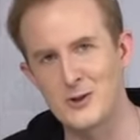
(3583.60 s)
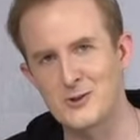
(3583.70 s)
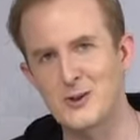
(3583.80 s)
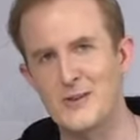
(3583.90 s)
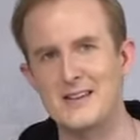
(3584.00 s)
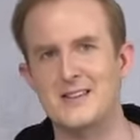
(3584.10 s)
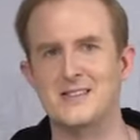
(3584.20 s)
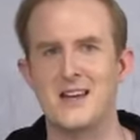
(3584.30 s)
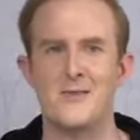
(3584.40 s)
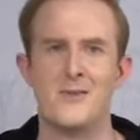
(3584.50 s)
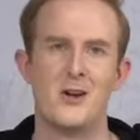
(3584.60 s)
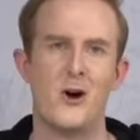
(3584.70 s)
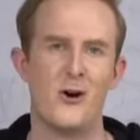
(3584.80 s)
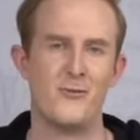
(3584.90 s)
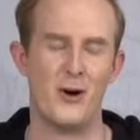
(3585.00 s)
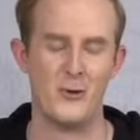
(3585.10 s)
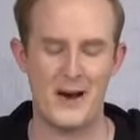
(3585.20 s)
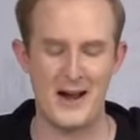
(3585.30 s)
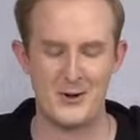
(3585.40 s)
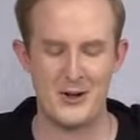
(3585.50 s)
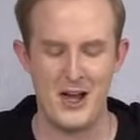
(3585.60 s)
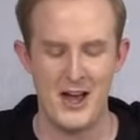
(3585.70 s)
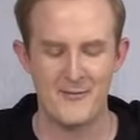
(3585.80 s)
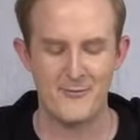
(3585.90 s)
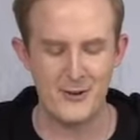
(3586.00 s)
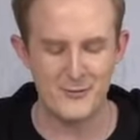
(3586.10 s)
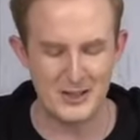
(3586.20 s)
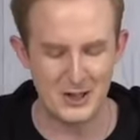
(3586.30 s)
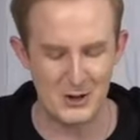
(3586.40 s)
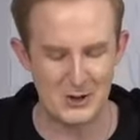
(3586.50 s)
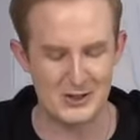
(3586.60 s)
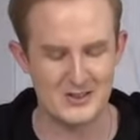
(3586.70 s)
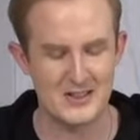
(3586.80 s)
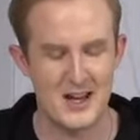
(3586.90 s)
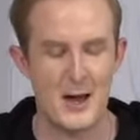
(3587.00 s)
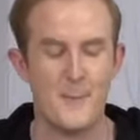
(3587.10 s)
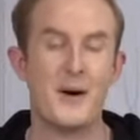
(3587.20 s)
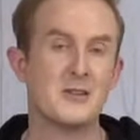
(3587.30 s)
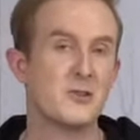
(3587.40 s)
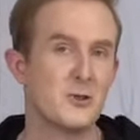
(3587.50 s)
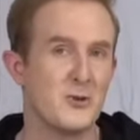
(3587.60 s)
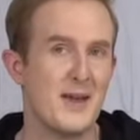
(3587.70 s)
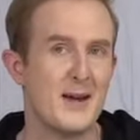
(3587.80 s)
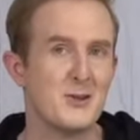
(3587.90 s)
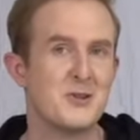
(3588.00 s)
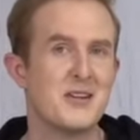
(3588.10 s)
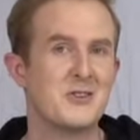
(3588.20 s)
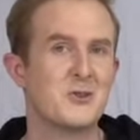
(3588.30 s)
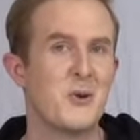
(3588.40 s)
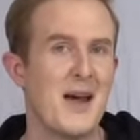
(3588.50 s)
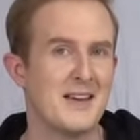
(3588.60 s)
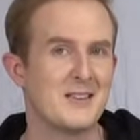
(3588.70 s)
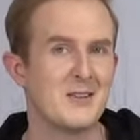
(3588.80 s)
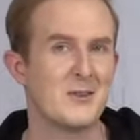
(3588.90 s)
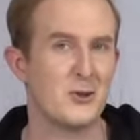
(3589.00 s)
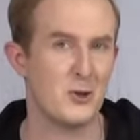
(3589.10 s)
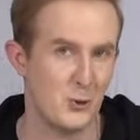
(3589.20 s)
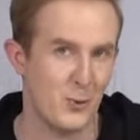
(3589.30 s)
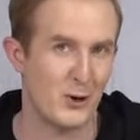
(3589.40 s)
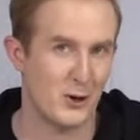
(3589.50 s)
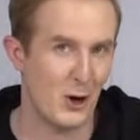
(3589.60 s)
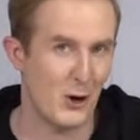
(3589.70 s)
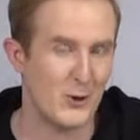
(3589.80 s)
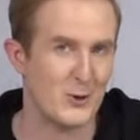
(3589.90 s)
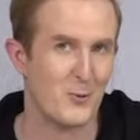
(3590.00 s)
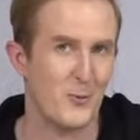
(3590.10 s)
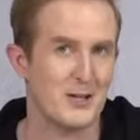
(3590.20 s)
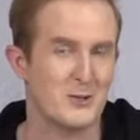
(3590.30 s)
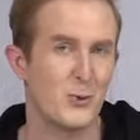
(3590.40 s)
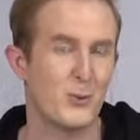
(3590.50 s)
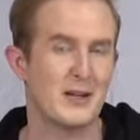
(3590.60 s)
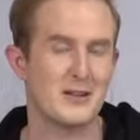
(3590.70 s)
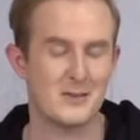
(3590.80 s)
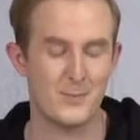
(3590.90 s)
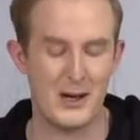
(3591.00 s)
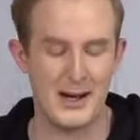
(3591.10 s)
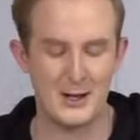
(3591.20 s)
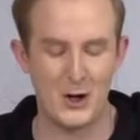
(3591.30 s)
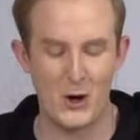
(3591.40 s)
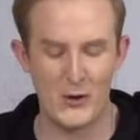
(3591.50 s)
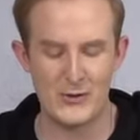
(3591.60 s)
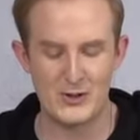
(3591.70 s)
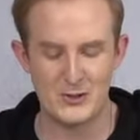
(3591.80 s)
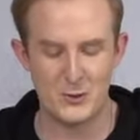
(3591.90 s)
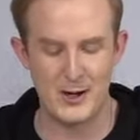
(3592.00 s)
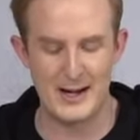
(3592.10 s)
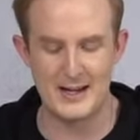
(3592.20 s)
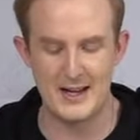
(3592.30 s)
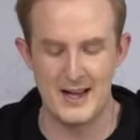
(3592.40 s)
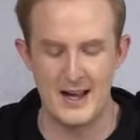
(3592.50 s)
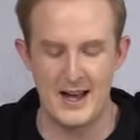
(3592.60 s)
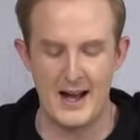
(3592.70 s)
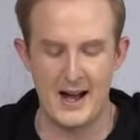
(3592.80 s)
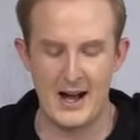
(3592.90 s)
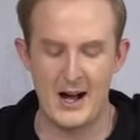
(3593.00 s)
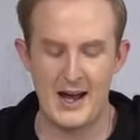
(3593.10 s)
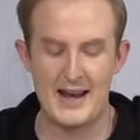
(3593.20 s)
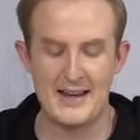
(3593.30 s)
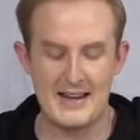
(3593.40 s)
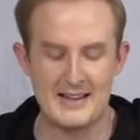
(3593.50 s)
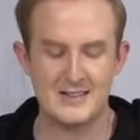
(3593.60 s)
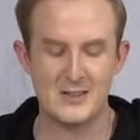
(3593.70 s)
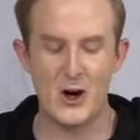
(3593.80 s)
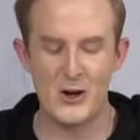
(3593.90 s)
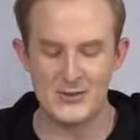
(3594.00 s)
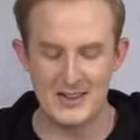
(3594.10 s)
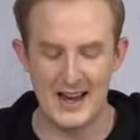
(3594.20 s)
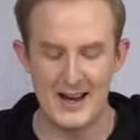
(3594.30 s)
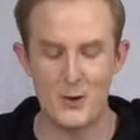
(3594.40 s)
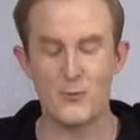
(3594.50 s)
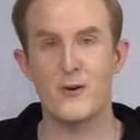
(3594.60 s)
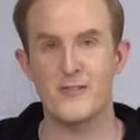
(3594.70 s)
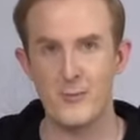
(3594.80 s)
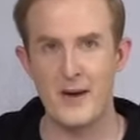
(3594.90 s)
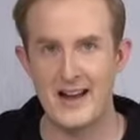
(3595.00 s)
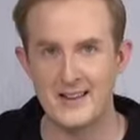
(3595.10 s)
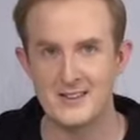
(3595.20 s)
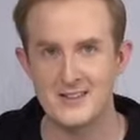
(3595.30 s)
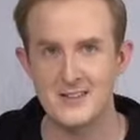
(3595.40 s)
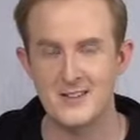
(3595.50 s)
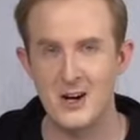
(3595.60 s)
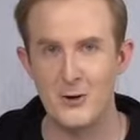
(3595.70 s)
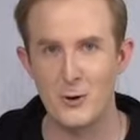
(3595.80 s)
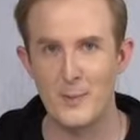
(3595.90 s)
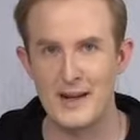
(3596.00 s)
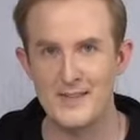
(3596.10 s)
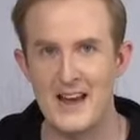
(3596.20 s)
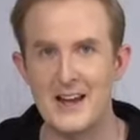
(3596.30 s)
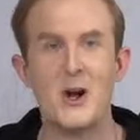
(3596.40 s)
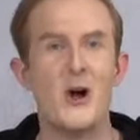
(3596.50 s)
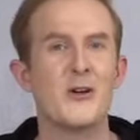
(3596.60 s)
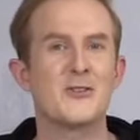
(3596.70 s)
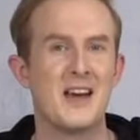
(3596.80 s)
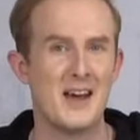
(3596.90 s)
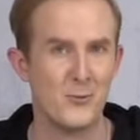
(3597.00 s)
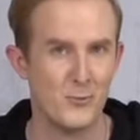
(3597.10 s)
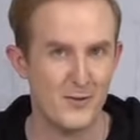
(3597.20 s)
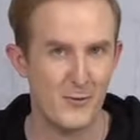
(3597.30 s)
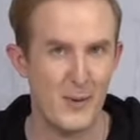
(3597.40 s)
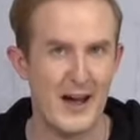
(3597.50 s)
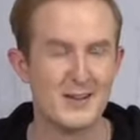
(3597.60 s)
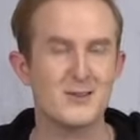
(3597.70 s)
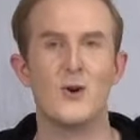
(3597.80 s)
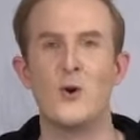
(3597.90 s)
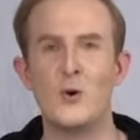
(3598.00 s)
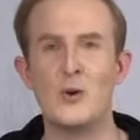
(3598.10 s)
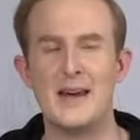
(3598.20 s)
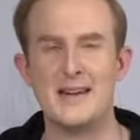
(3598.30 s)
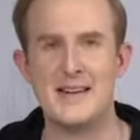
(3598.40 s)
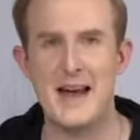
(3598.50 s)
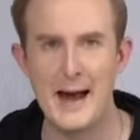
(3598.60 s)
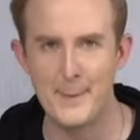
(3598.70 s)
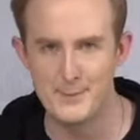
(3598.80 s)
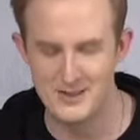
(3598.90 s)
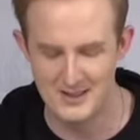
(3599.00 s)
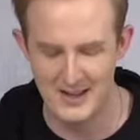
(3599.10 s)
So that's a saving of around $50. But to do that, you need to enter the coupon code, which will be displayed on the screen. Uh, it is Earth Day River Max. I'll repeat that Earth Day River Max, all in caps.